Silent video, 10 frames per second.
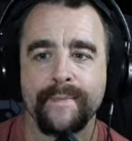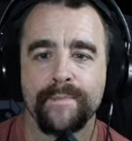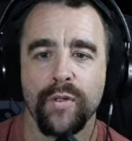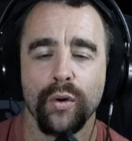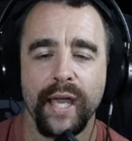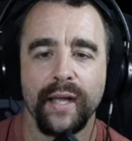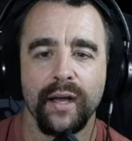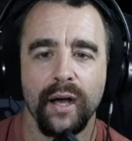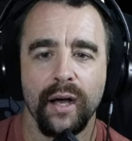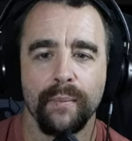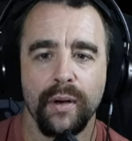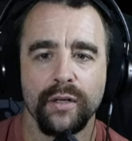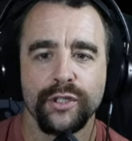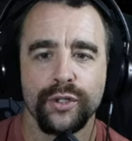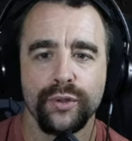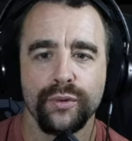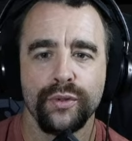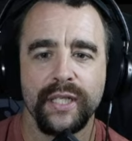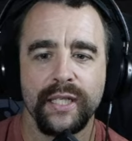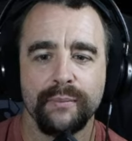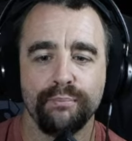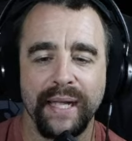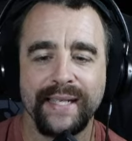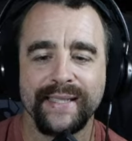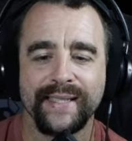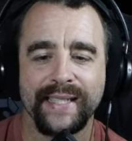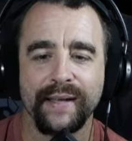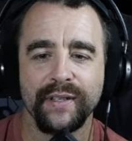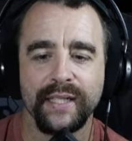Okay, on to the Bane 7,